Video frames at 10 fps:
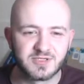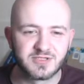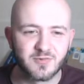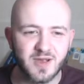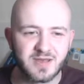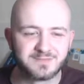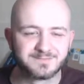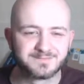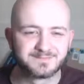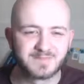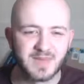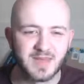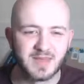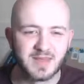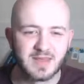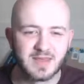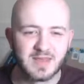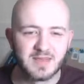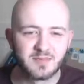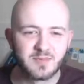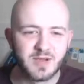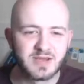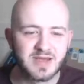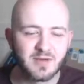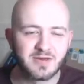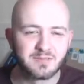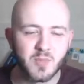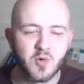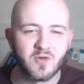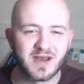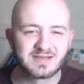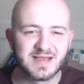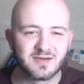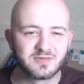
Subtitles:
great. I can now get more eggs out.